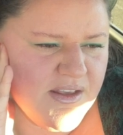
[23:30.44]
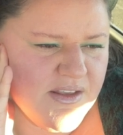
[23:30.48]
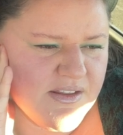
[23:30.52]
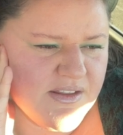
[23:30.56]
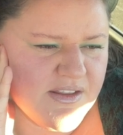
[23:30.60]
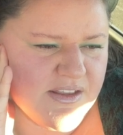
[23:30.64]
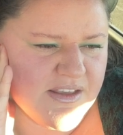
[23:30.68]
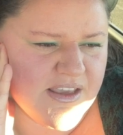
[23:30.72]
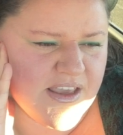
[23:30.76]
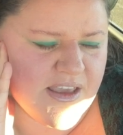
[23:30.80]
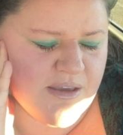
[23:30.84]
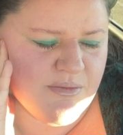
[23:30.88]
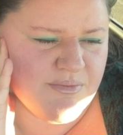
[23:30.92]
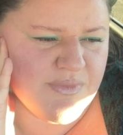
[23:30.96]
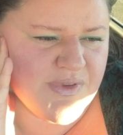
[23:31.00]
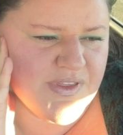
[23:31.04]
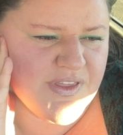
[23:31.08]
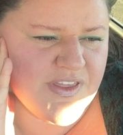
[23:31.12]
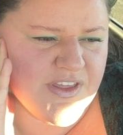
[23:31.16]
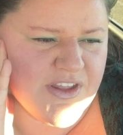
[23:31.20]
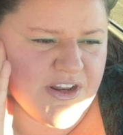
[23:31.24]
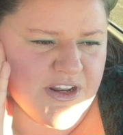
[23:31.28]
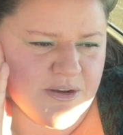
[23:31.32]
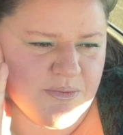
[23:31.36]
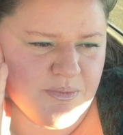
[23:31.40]
like
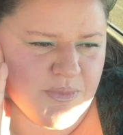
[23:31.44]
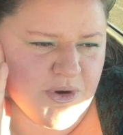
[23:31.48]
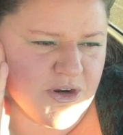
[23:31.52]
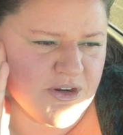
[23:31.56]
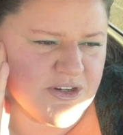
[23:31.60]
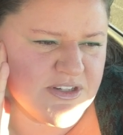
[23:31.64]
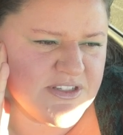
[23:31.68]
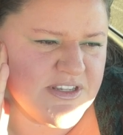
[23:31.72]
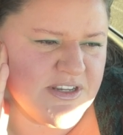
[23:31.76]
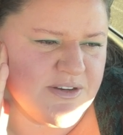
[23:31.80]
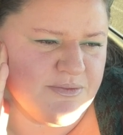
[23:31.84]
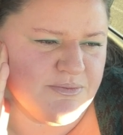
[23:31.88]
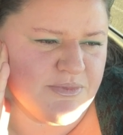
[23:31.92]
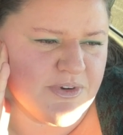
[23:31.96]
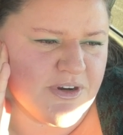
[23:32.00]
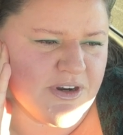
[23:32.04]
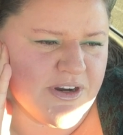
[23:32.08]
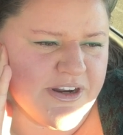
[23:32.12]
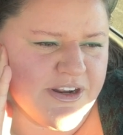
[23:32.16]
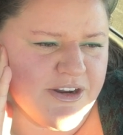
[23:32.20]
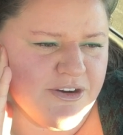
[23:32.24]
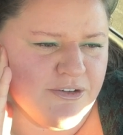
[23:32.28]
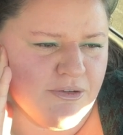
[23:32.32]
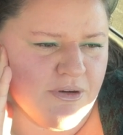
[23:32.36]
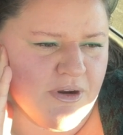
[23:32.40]
empathetic person where I
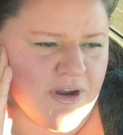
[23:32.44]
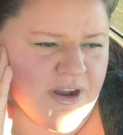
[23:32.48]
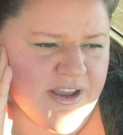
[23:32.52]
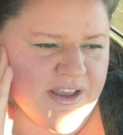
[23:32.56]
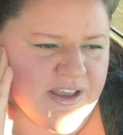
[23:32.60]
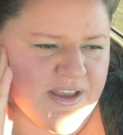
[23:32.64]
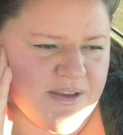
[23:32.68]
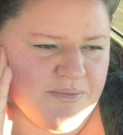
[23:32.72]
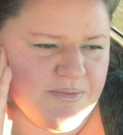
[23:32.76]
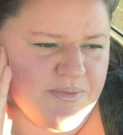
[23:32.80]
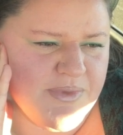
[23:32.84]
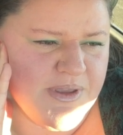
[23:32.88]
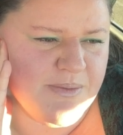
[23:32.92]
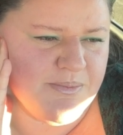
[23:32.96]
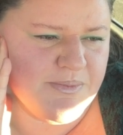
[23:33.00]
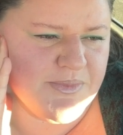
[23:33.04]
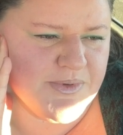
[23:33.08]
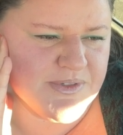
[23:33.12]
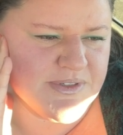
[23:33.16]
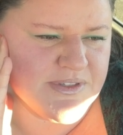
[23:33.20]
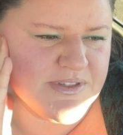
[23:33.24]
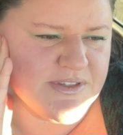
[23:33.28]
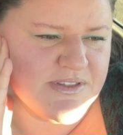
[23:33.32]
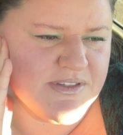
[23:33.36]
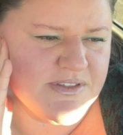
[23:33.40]
cry at
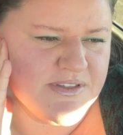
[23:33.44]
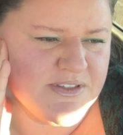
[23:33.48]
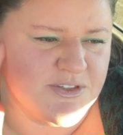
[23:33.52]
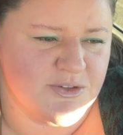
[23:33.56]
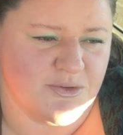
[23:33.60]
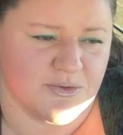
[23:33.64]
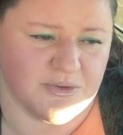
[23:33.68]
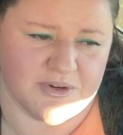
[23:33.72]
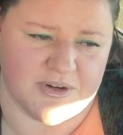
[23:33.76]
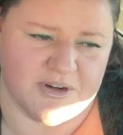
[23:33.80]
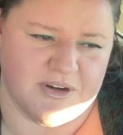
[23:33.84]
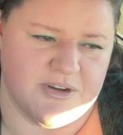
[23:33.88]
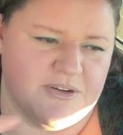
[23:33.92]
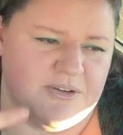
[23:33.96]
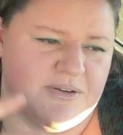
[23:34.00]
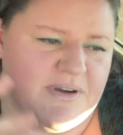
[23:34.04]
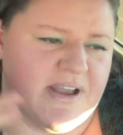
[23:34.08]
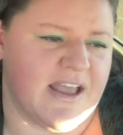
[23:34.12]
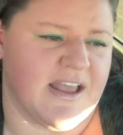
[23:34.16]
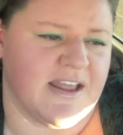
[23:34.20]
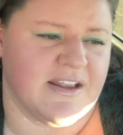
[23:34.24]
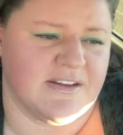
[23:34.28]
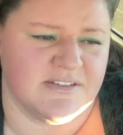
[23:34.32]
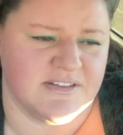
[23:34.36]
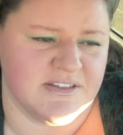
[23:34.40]
people's sorrow
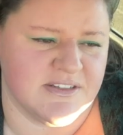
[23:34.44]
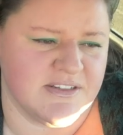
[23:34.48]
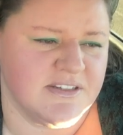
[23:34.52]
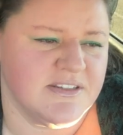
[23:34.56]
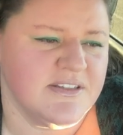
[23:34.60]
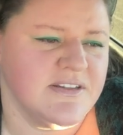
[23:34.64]
and